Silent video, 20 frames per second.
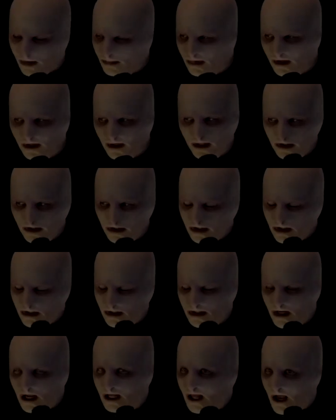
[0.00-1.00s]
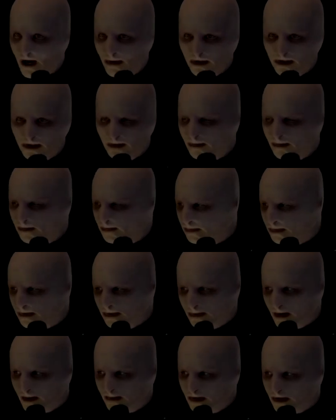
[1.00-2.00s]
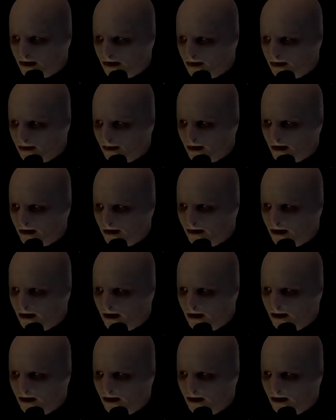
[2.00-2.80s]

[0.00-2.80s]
But needless to say, that was swept under the rug.